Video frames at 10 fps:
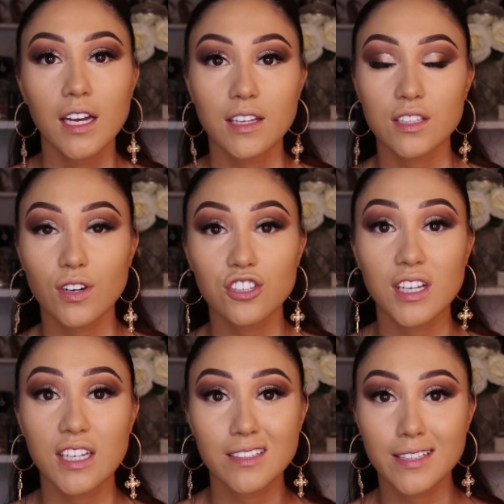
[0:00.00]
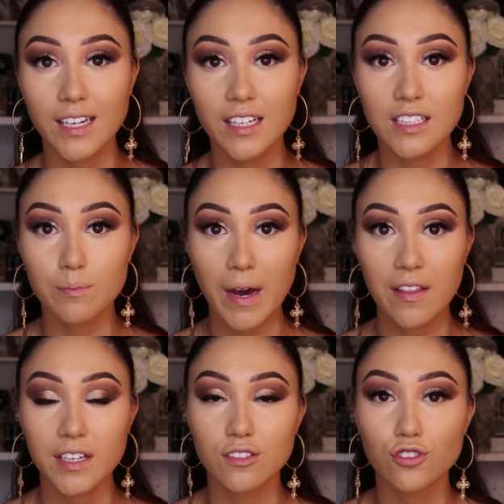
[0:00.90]
These are actually concealers, but
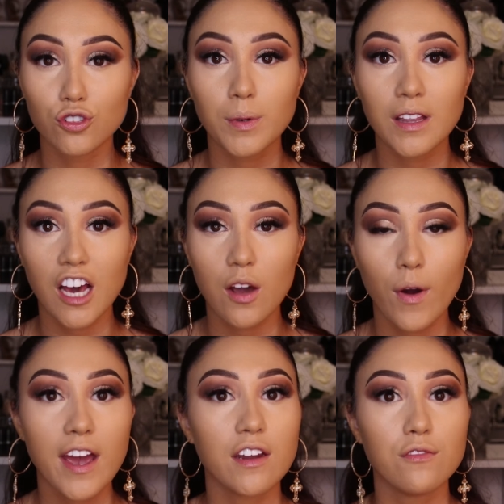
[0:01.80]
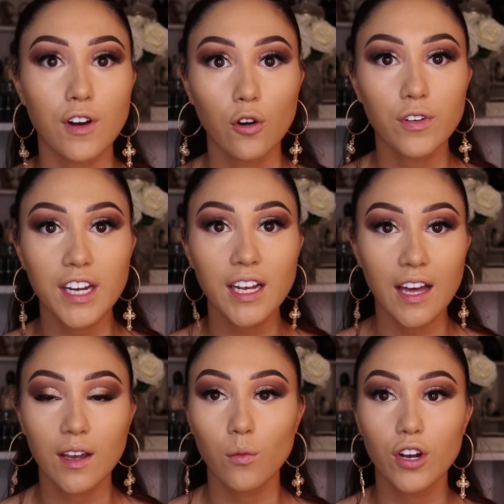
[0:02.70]
they're super lightweight and velvety,
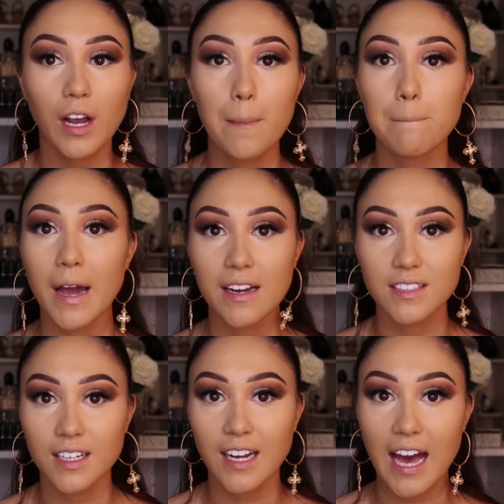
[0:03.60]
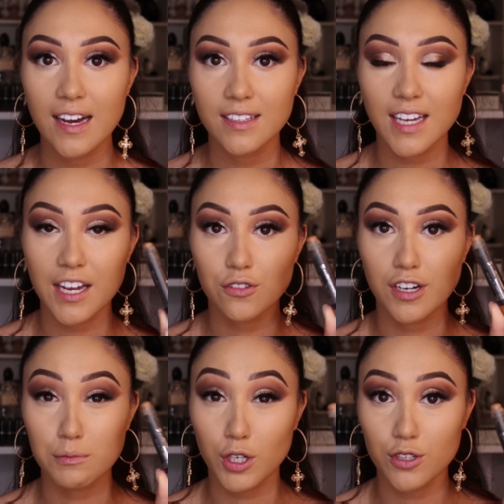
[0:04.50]
and they work amazing as a
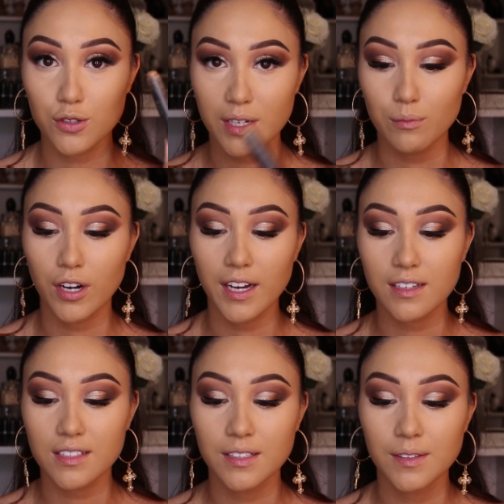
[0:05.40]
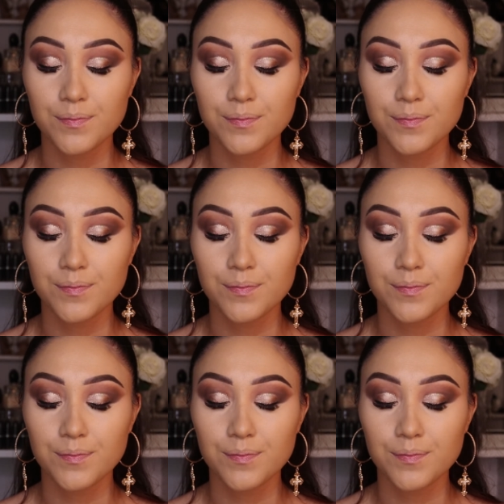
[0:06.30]
cream contouring product.